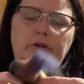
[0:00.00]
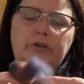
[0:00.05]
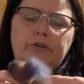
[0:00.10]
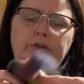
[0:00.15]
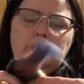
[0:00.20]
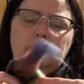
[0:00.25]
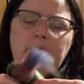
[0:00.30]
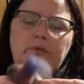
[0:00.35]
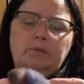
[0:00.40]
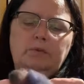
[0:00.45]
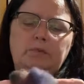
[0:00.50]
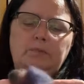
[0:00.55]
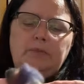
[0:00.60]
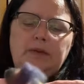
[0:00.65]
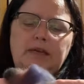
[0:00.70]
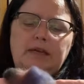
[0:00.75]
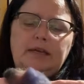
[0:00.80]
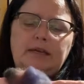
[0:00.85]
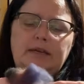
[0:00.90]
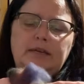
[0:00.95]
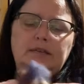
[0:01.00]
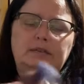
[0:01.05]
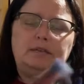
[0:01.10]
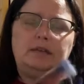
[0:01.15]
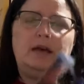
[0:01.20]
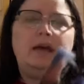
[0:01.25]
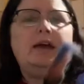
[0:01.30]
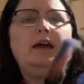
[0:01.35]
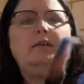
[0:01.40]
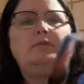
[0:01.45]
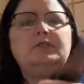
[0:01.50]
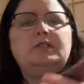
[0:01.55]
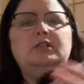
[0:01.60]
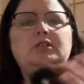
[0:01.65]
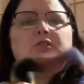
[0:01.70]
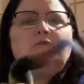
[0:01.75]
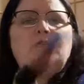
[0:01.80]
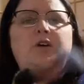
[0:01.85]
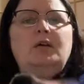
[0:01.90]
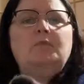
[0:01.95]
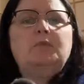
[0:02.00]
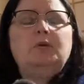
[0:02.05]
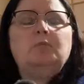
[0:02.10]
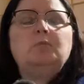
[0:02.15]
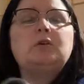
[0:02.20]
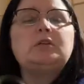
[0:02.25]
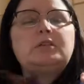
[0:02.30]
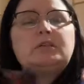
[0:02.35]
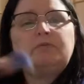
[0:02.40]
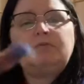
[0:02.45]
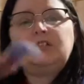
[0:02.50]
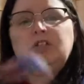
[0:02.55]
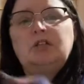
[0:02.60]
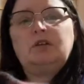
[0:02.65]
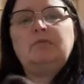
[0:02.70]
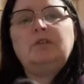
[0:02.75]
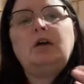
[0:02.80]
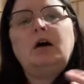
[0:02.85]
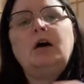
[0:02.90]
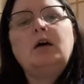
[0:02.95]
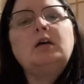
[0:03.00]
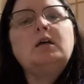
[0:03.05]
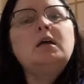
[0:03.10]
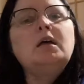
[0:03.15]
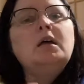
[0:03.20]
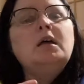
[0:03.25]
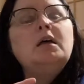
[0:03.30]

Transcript: Although, because I have such fond memories of a Cheviot